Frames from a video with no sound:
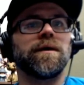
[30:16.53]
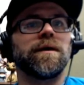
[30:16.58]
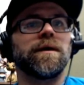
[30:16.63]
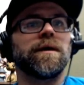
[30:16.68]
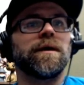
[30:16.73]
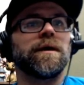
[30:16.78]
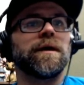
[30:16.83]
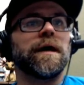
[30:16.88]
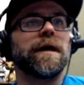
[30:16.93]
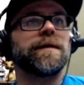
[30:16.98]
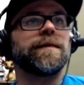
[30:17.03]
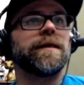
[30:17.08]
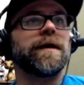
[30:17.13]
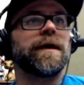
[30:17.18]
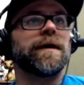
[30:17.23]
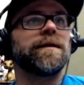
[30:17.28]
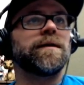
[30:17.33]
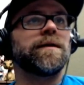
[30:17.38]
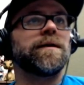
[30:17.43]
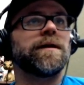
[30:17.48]
And
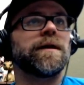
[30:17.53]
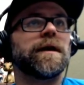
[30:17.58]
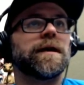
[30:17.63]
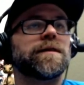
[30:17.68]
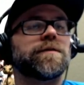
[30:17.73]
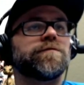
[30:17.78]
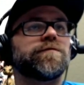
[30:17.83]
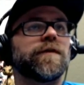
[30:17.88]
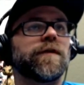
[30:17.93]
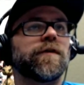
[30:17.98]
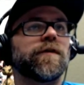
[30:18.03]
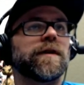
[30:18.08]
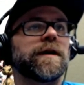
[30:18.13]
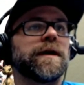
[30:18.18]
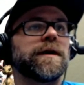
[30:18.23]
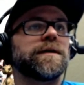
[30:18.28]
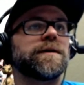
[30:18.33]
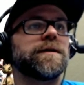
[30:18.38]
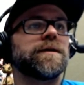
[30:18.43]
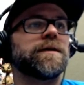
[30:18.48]
then at the very
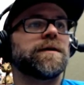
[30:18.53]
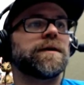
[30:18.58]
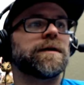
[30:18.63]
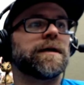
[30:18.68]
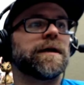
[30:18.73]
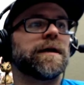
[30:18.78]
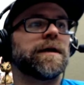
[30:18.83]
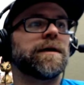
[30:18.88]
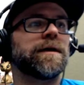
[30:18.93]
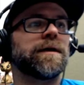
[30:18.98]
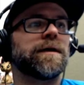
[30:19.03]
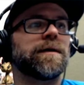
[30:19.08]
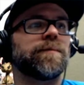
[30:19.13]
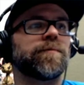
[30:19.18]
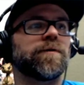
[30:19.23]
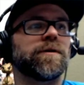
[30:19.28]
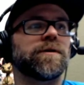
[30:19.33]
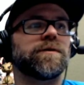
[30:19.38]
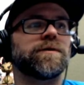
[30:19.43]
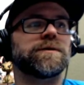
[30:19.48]
end, again, I'm going to
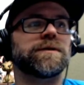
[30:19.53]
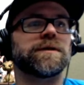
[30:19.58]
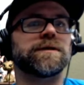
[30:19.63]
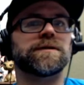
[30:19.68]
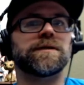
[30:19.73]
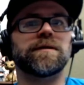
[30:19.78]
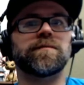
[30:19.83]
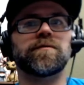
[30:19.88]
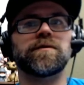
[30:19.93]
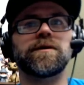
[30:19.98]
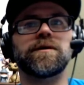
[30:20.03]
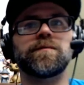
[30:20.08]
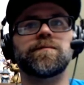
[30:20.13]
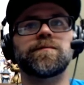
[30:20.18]
use that same clip.